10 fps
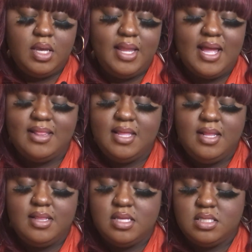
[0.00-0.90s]
And I
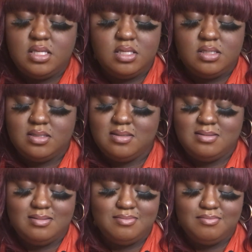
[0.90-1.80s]
think this is
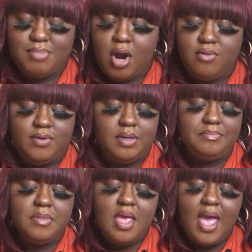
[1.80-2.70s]

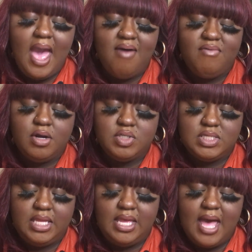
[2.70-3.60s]
perfect
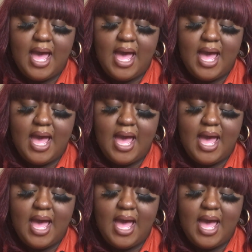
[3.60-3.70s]
adversity.